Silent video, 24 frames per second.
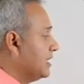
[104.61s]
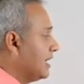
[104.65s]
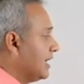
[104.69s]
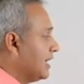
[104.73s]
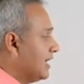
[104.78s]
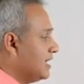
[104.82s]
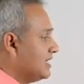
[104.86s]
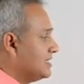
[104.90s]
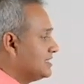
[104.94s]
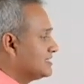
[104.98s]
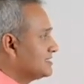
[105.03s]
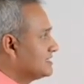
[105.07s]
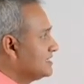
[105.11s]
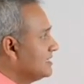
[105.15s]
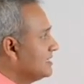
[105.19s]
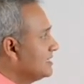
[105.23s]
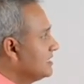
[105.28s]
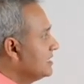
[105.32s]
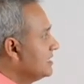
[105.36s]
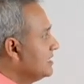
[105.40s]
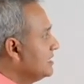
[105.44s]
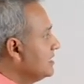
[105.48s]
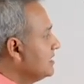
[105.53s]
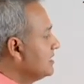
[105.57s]
is
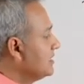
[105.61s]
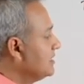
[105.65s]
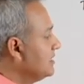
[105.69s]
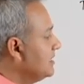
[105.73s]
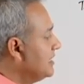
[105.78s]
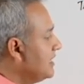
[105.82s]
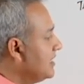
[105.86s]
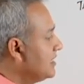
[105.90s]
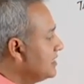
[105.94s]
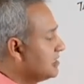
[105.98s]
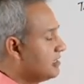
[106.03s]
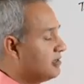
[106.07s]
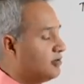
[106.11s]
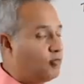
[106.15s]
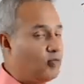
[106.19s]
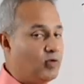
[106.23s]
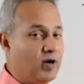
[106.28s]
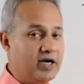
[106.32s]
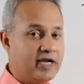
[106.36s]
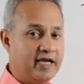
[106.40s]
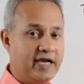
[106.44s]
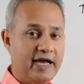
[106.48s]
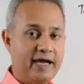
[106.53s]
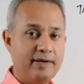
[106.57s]
that
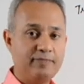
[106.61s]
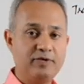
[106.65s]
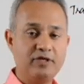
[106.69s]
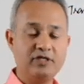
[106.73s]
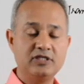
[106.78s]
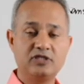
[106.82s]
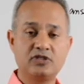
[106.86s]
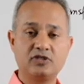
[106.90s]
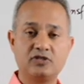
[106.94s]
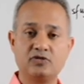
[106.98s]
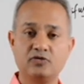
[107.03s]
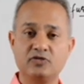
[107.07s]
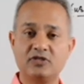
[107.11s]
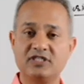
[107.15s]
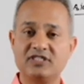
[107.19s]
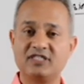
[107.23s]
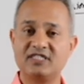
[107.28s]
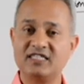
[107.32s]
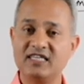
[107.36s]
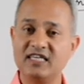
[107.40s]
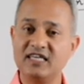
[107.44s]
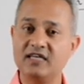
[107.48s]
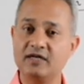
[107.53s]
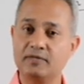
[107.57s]
what happens to the
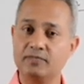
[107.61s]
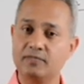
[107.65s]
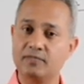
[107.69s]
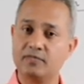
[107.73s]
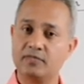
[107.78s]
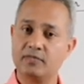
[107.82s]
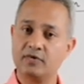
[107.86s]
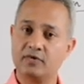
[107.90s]
serum